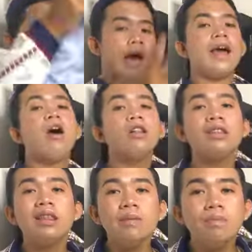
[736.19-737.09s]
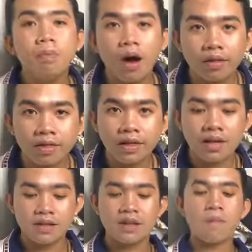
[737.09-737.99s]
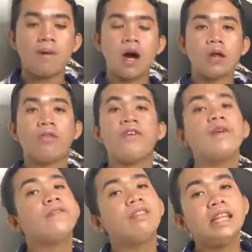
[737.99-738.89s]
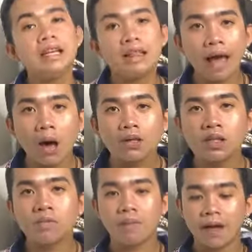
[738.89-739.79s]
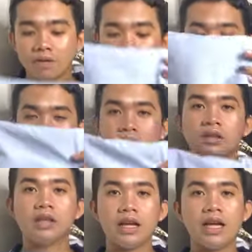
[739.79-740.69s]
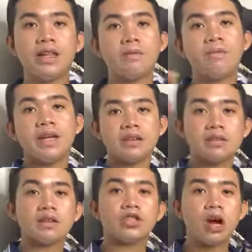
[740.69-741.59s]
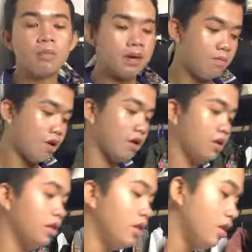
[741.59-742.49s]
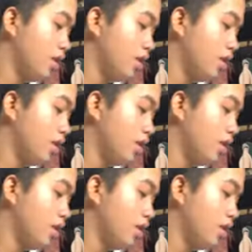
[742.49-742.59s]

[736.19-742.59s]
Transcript: I only bought this about 50,000 pesos in the Mix shopping mall.